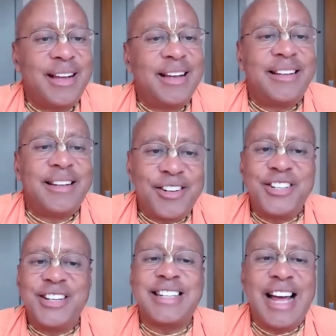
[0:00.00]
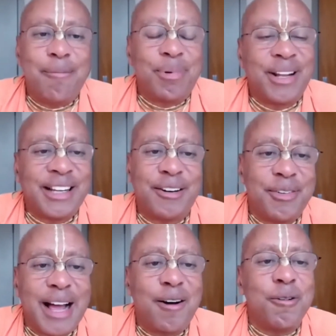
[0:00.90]
here's an example of
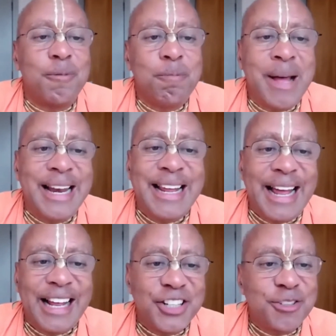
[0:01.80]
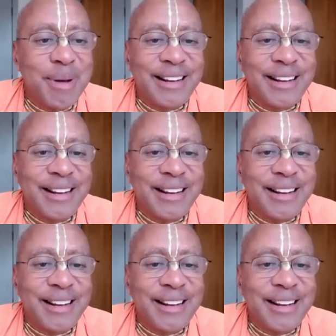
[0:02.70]
how many hands make